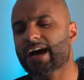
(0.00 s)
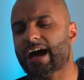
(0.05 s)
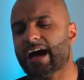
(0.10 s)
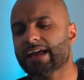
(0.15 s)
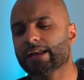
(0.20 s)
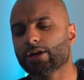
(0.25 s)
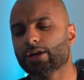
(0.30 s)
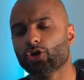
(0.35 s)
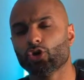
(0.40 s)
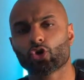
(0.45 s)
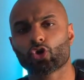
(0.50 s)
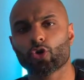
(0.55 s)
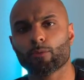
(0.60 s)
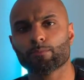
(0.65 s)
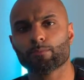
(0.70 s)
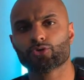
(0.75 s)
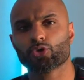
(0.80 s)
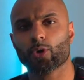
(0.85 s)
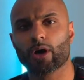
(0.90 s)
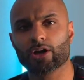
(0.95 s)
I look
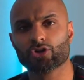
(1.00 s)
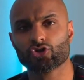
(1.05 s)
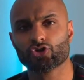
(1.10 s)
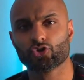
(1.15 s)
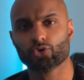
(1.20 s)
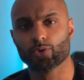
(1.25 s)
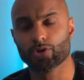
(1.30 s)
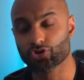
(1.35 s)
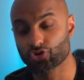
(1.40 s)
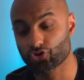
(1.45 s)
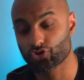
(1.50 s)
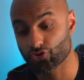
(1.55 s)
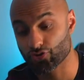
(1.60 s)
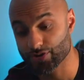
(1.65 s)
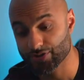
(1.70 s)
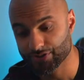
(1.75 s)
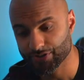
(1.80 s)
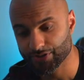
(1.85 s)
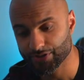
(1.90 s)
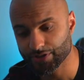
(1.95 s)
up to Andrew and
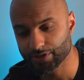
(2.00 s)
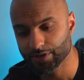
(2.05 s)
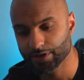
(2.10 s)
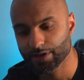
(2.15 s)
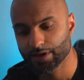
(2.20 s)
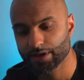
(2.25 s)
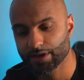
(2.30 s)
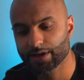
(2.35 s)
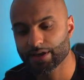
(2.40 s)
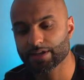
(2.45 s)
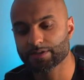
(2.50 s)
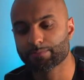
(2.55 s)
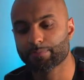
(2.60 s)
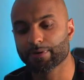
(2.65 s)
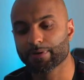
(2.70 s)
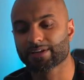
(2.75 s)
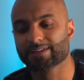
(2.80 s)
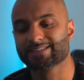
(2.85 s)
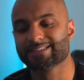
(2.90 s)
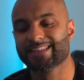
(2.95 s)
Tristan is
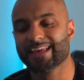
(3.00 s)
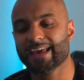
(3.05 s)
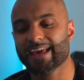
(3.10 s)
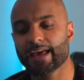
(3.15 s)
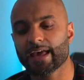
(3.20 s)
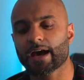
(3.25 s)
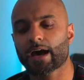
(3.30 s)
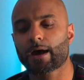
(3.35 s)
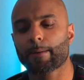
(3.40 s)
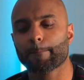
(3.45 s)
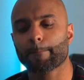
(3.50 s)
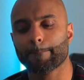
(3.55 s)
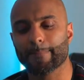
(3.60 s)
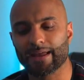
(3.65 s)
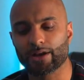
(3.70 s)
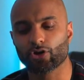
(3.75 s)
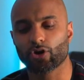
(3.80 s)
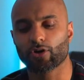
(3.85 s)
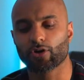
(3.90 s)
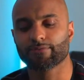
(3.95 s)
because they are
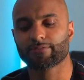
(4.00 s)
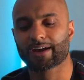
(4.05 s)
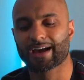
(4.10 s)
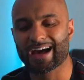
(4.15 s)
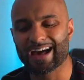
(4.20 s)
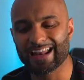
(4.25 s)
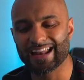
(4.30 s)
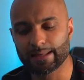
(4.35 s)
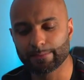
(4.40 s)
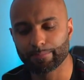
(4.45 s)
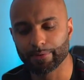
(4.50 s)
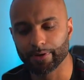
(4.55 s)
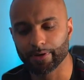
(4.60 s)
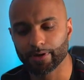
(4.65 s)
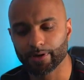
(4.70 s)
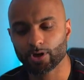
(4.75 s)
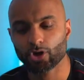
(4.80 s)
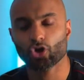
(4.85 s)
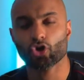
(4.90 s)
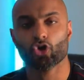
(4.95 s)
men of
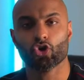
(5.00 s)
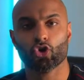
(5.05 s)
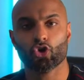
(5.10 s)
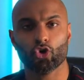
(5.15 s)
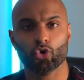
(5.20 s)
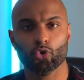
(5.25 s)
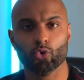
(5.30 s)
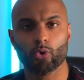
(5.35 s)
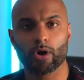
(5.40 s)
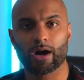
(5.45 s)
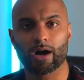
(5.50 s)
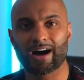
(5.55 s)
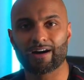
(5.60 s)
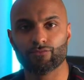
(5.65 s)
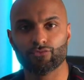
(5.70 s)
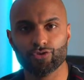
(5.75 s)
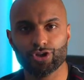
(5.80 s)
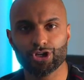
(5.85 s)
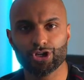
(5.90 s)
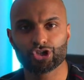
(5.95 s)
caliber who have
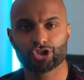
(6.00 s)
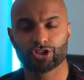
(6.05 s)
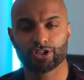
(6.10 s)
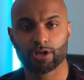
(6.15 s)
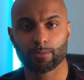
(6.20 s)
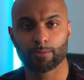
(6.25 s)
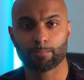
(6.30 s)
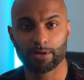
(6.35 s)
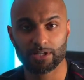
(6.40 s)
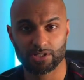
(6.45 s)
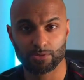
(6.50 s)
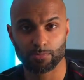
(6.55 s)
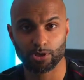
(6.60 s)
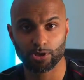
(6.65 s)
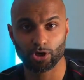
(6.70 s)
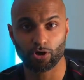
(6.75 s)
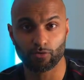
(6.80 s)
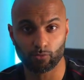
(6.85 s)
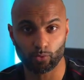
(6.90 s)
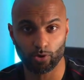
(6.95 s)
reached the
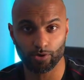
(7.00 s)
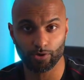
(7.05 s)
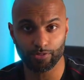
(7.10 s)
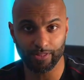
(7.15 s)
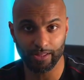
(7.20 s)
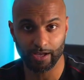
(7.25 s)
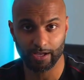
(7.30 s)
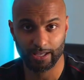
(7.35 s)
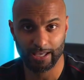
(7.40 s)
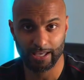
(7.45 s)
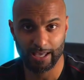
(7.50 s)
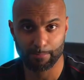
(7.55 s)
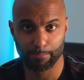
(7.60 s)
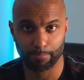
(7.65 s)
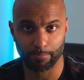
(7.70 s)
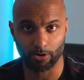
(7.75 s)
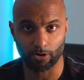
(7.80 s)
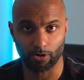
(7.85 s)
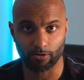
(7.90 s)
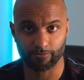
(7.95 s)
epitome of what they are
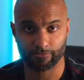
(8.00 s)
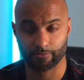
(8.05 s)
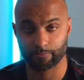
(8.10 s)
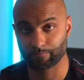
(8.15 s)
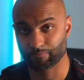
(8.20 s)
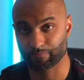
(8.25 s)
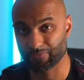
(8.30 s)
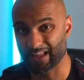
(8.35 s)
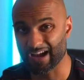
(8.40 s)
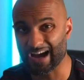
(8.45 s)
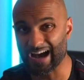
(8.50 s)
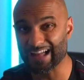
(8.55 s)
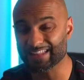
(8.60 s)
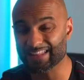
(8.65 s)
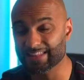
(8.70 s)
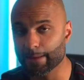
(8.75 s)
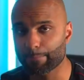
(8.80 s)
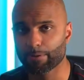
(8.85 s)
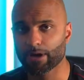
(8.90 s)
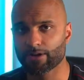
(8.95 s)
capable of. Are
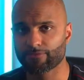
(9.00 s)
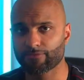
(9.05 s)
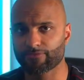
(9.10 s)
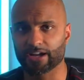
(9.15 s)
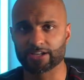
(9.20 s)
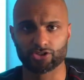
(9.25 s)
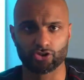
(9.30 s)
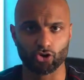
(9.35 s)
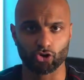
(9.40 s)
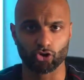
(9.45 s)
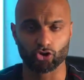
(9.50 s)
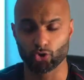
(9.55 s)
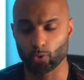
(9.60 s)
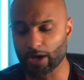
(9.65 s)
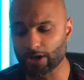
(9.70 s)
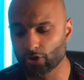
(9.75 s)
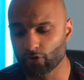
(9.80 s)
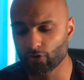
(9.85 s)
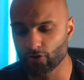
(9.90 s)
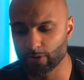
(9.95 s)
they perfect? No. Do I
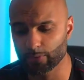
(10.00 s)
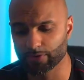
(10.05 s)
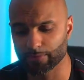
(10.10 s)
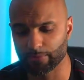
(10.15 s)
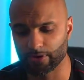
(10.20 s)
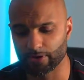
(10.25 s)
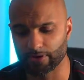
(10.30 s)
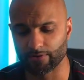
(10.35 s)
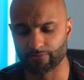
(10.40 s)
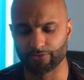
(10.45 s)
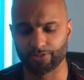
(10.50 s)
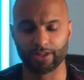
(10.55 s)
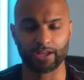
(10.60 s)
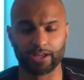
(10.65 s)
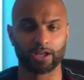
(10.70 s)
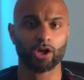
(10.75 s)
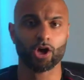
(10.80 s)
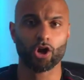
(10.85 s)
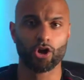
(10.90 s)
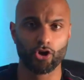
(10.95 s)
agree with them and everything?
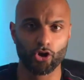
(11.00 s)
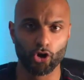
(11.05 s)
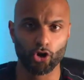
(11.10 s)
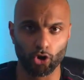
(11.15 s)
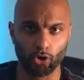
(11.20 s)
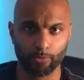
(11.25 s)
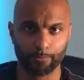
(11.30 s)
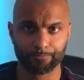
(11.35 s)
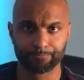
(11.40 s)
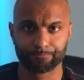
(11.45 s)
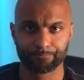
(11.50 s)
No.